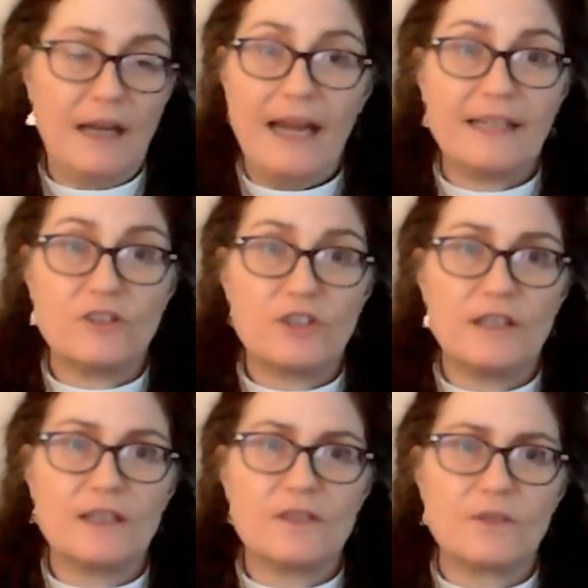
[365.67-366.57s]

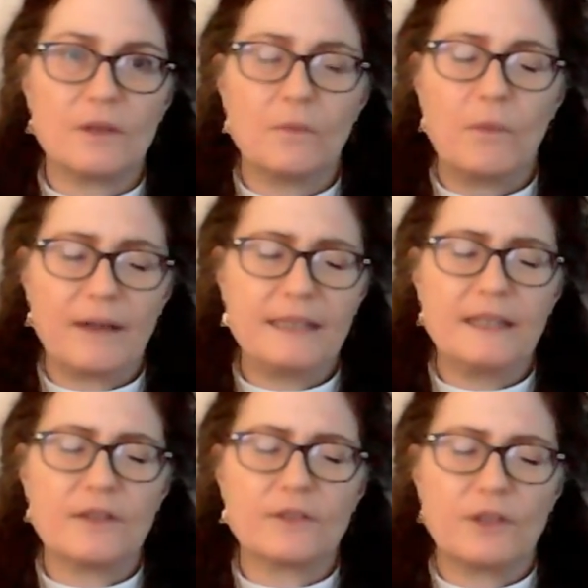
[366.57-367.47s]
anxious or
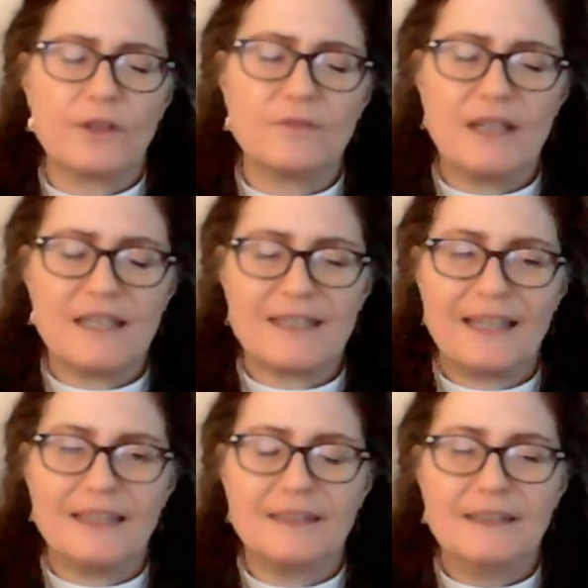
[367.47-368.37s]
worried or nervous.
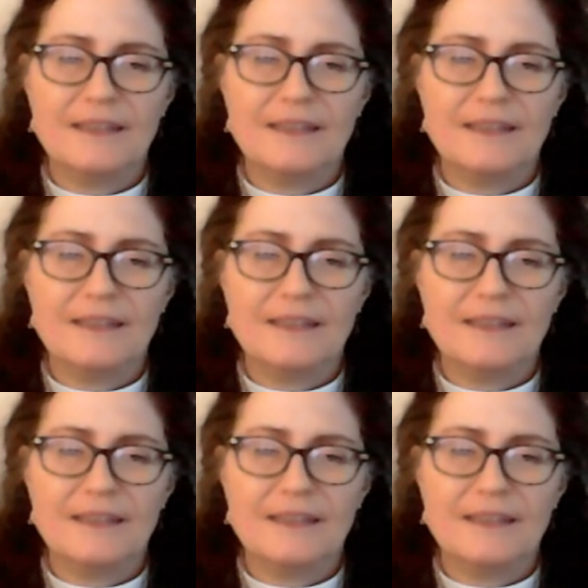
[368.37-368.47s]
And